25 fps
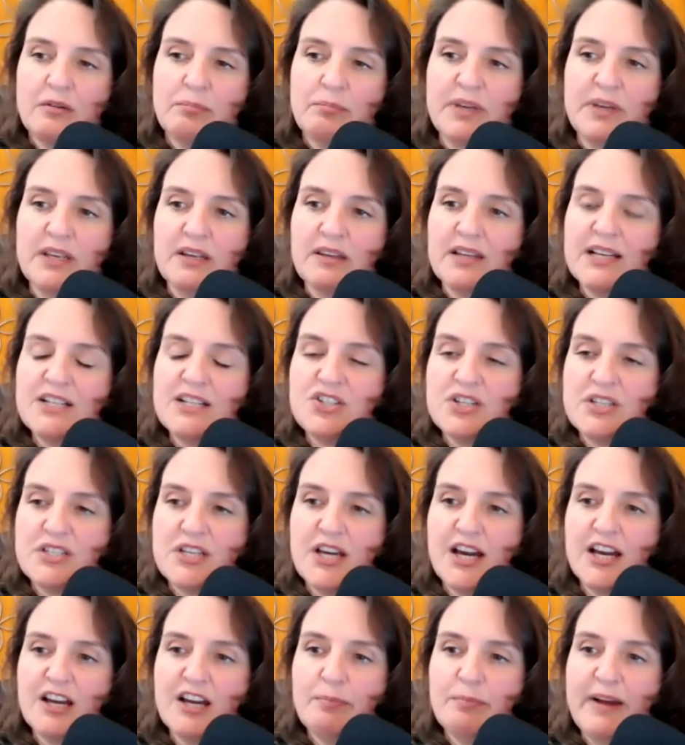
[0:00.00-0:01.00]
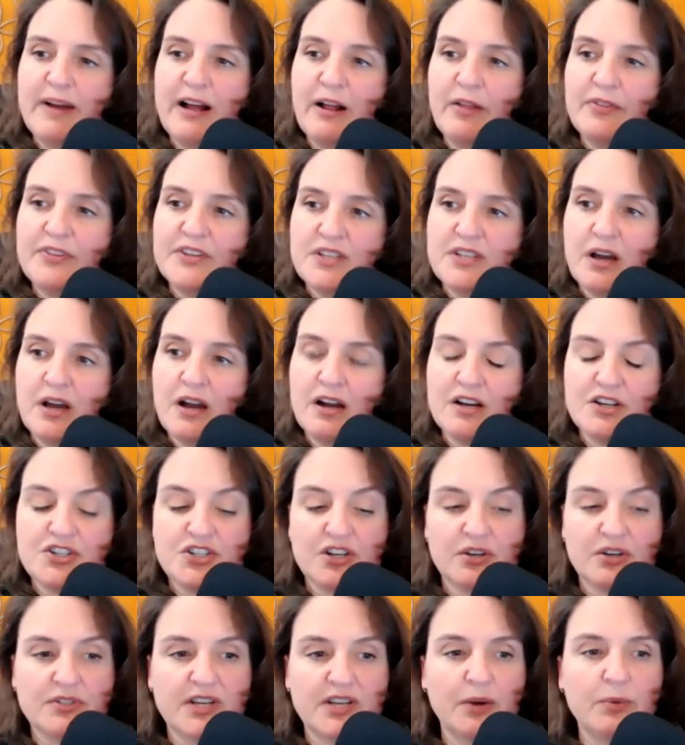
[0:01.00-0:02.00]
But let's just talk about the talk
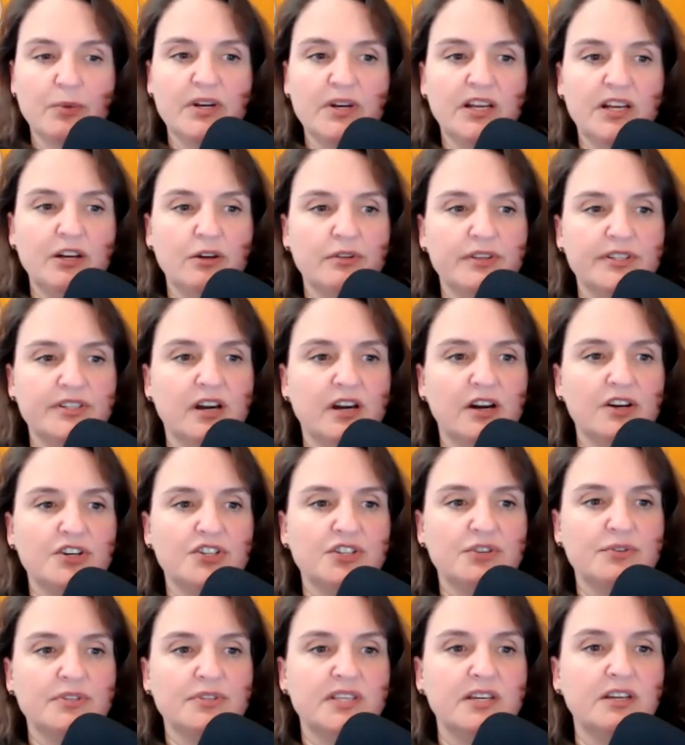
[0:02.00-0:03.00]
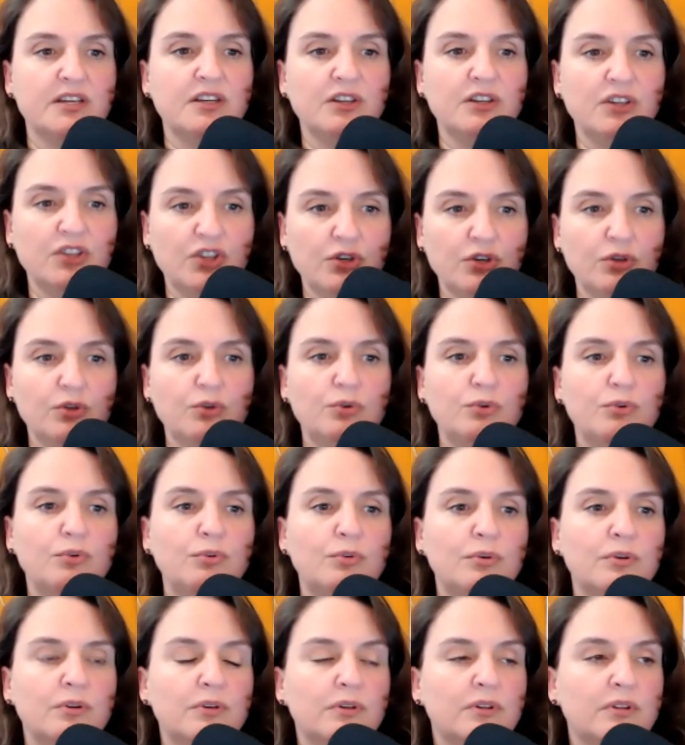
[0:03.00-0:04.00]
shows. I want to hear the talk shows that
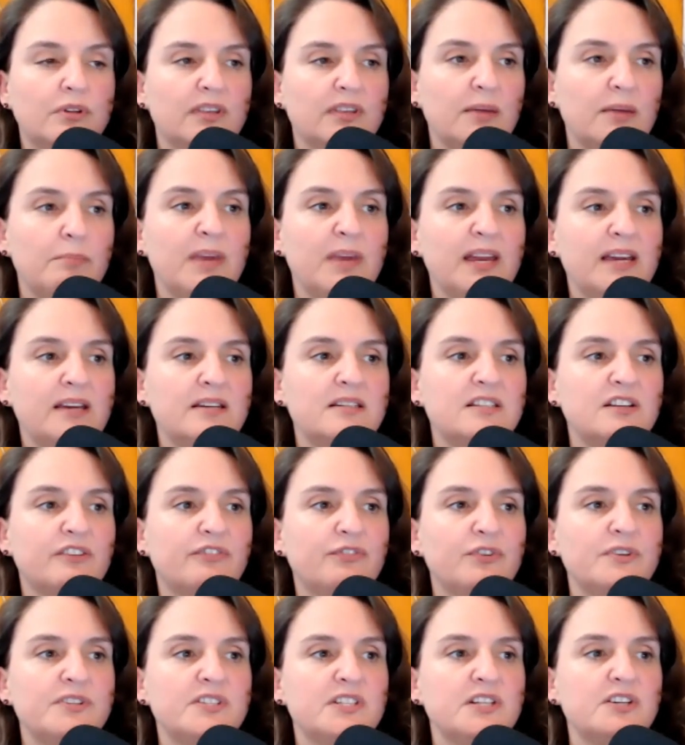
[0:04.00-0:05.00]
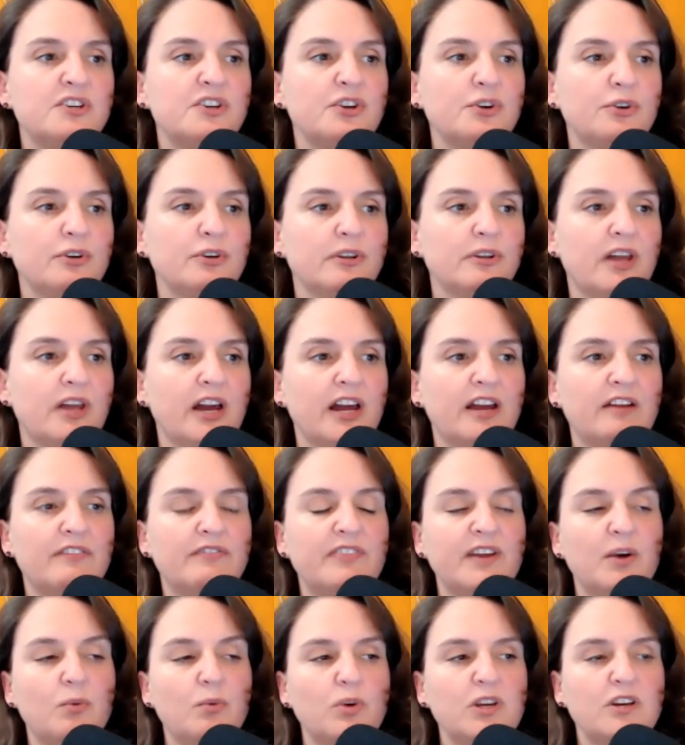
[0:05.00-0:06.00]
you that make a difference in your life
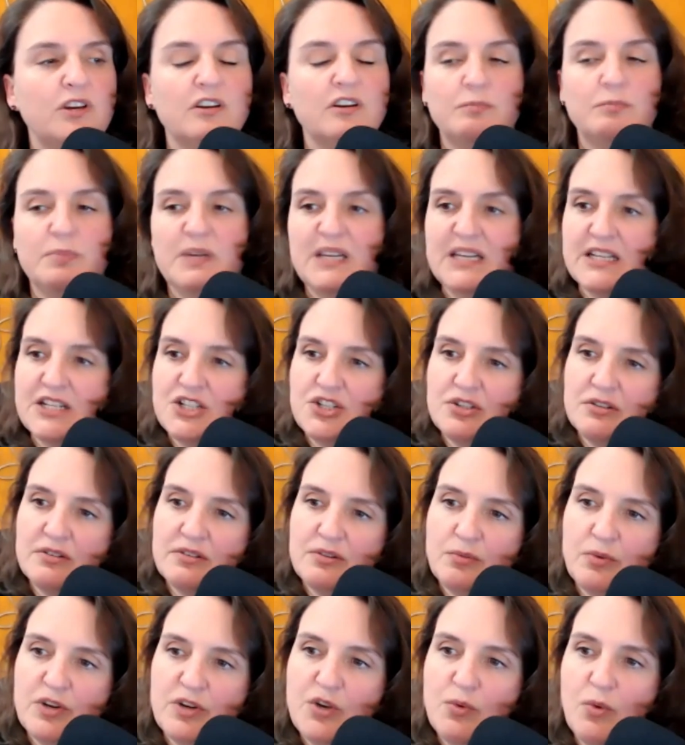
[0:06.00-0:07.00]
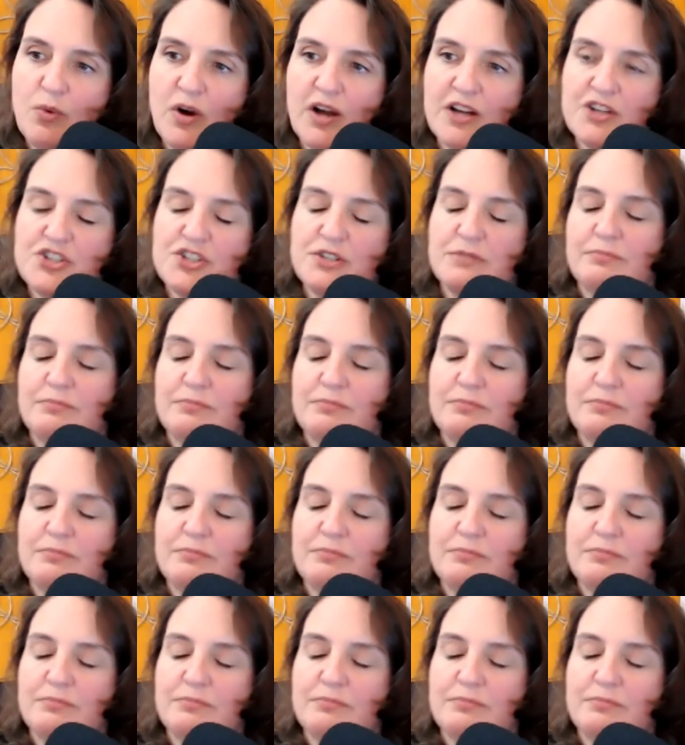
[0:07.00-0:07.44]
that we could pitch. What do you watch?